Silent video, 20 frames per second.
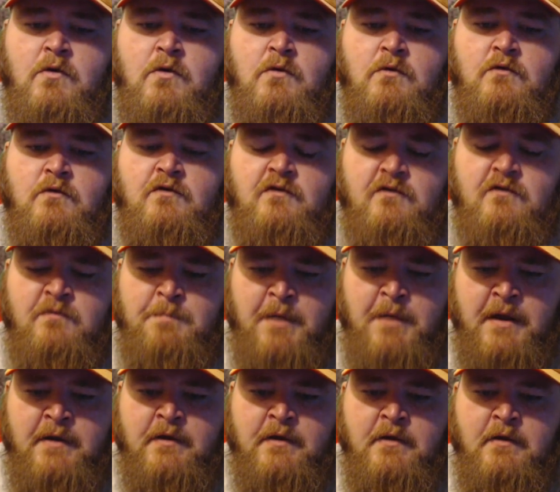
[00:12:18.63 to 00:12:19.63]

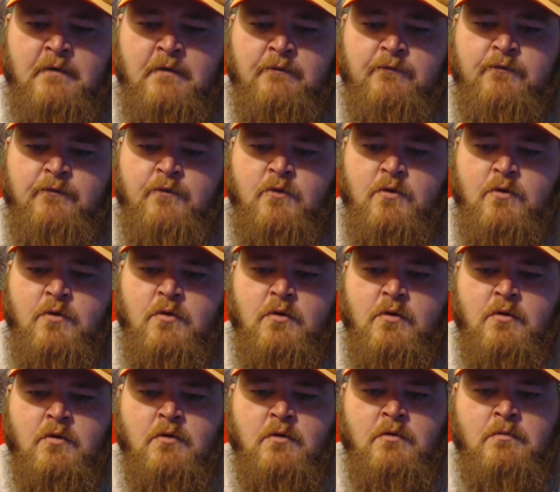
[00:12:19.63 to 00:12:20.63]
Suspend him
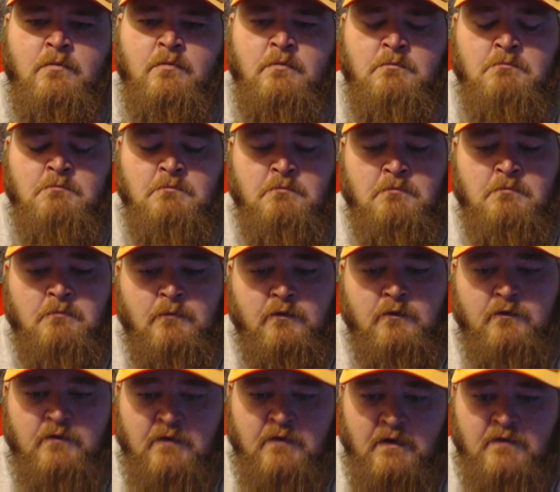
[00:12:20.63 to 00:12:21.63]
for
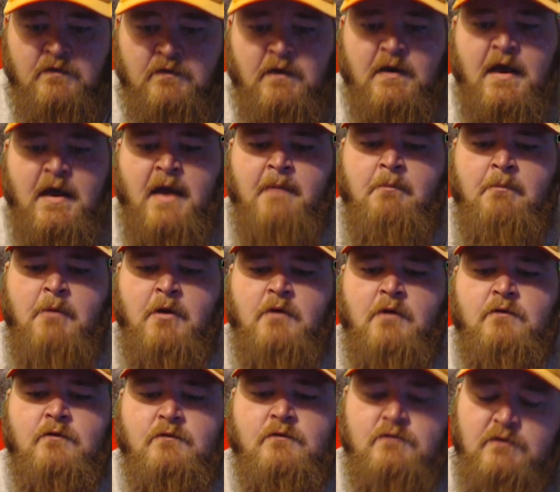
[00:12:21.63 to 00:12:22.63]
6 to 9
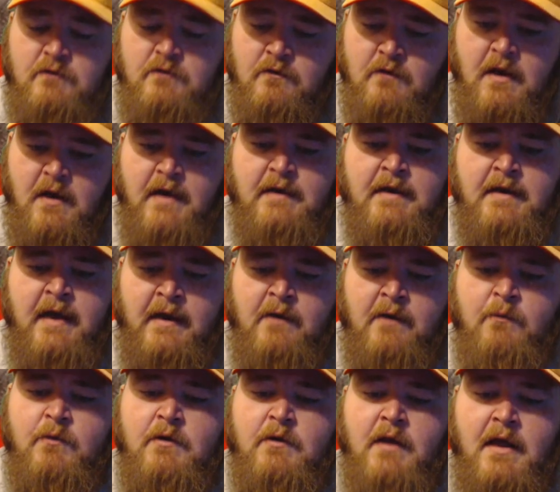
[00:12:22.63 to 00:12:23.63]
months, just like Dana
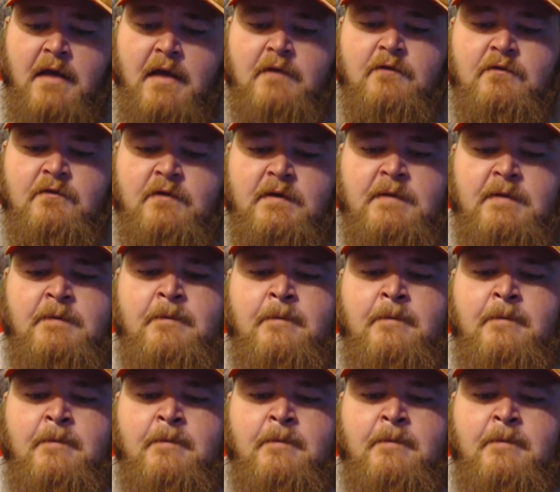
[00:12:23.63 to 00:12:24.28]
would like to see.